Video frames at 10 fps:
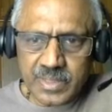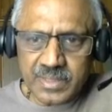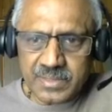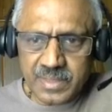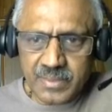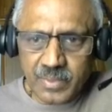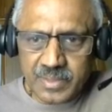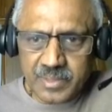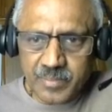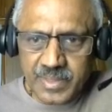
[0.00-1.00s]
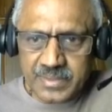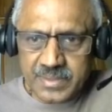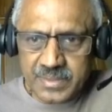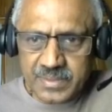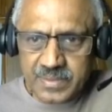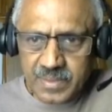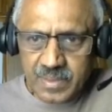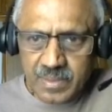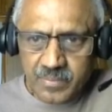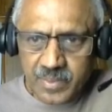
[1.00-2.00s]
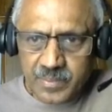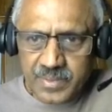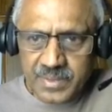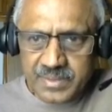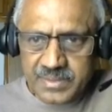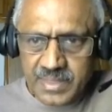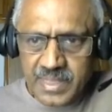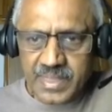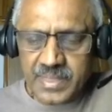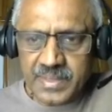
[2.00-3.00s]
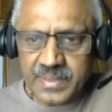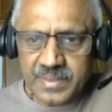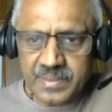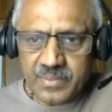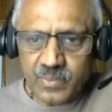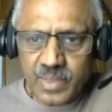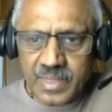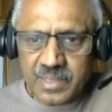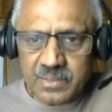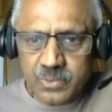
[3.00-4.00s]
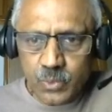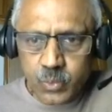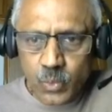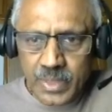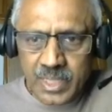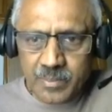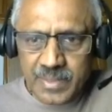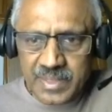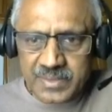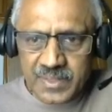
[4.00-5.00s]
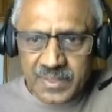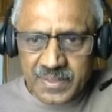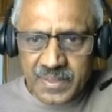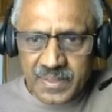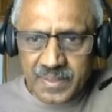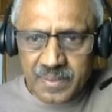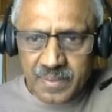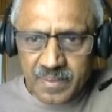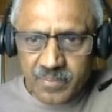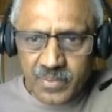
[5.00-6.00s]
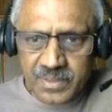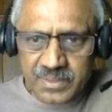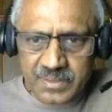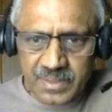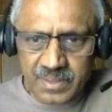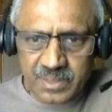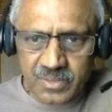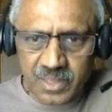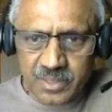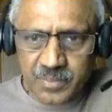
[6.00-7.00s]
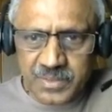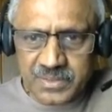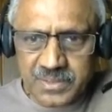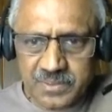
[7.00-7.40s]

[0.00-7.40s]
say what it means is, from each ai, well, I can choose one element xi in ai for each I. That's all it means.